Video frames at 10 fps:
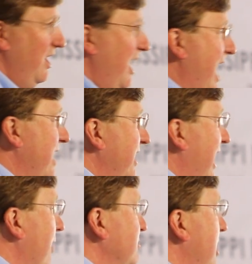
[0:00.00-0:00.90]
Hey, and then
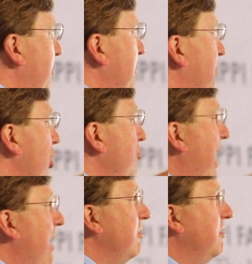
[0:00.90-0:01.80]
I was up in Blue
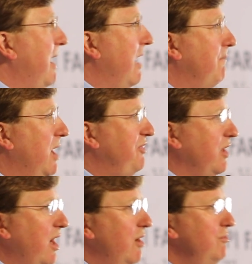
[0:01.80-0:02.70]
Mountain about a month
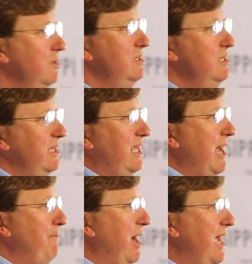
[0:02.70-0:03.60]
ago
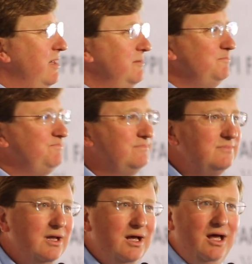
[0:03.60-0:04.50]
campaigning,
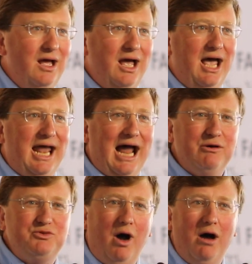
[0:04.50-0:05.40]
and I
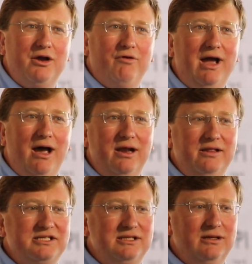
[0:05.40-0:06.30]
was walking around, and
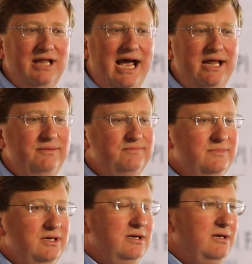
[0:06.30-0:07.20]
this little lady,
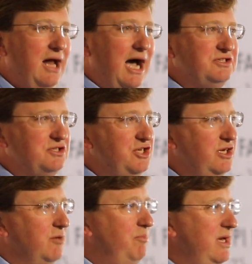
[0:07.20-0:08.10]
nice as she
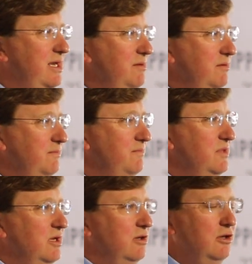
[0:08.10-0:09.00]
could be,
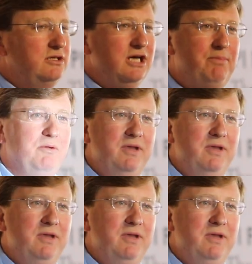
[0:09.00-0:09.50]
looked up at